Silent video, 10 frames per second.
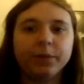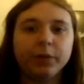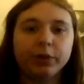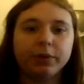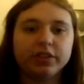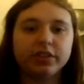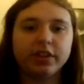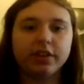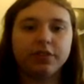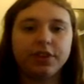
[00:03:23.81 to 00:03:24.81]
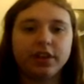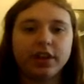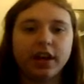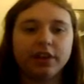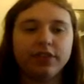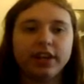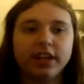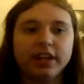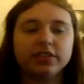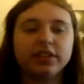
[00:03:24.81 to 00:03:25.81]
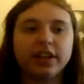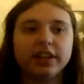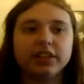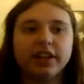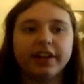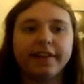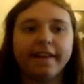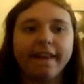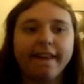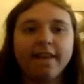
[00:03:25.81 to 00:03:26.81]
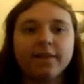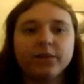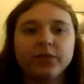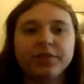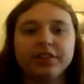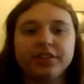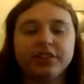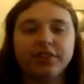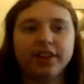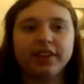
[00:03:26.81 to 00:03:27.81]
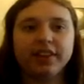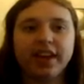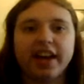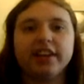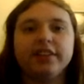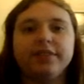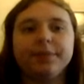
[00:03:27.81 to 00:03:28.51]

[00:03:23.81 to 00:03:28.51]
rest of the Na'vis and stuff like that.